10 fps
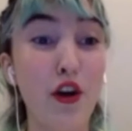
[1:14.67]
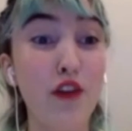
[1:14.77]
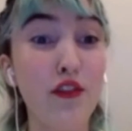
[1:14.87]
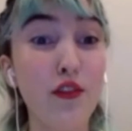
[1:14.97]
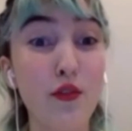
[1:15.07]

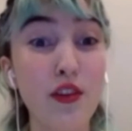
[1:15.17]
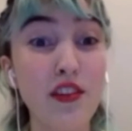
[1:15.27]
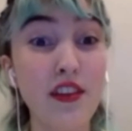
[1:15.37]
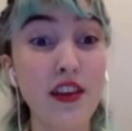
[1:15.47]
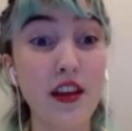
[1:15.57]
You're also
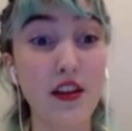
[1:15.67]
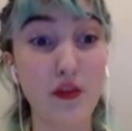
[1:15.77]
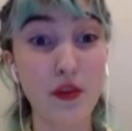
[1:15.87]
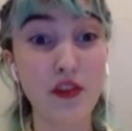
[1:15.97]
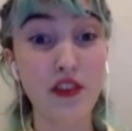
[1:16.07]
going to need
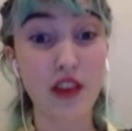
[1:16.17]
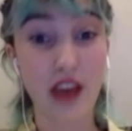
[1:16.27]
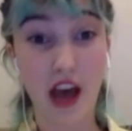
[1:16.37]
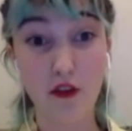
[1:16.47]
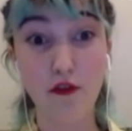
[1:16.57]
a Twitch
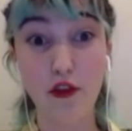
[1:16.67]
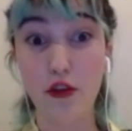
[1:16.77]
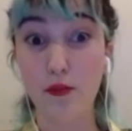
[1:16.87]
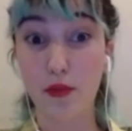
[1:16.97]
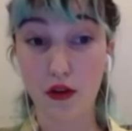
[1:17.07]
account
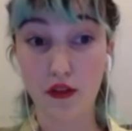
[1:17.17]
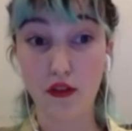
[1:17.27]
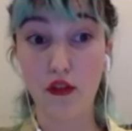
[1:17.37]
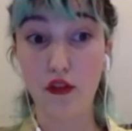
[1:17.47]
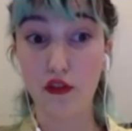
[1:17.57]
for your
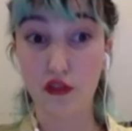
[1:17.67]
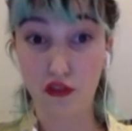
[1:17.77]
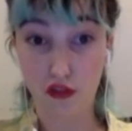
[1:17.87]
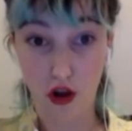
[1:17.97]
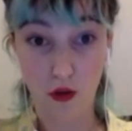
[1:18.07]
personal
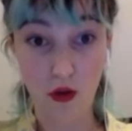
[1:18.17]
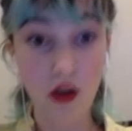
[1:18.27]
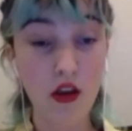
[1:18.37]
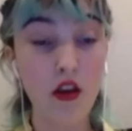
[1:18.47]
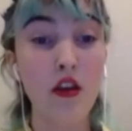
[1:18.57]
show.